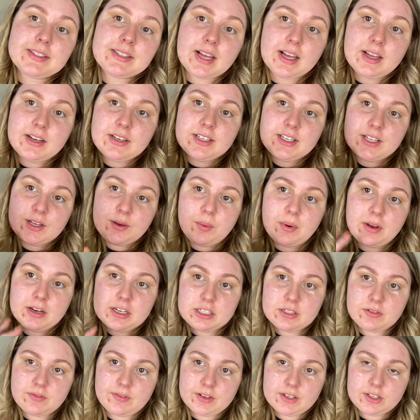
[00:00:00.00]
I do
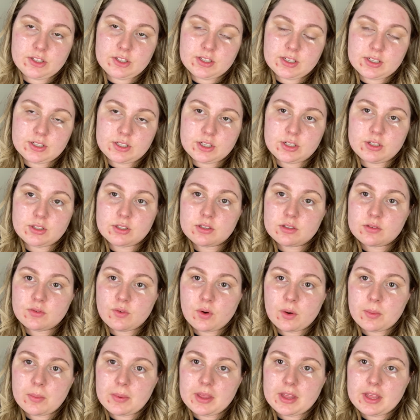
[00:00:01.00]
wish Physicians
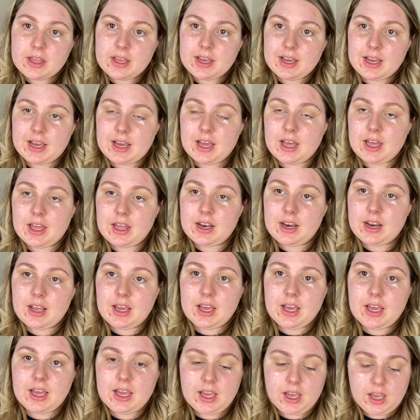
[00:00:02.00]
Formula had
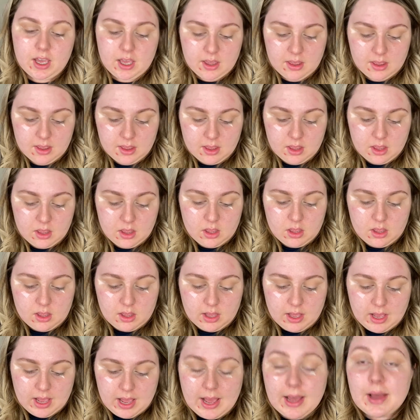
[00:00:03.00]
a
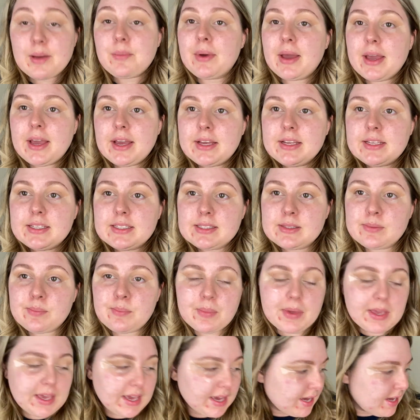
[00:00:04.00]
eye base
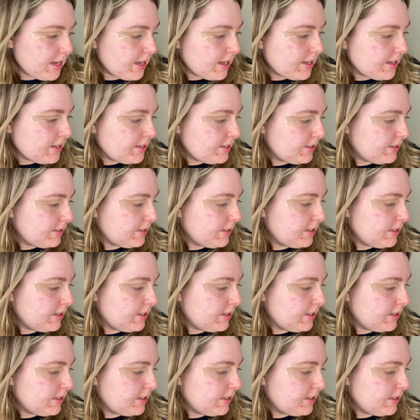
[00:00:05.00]
because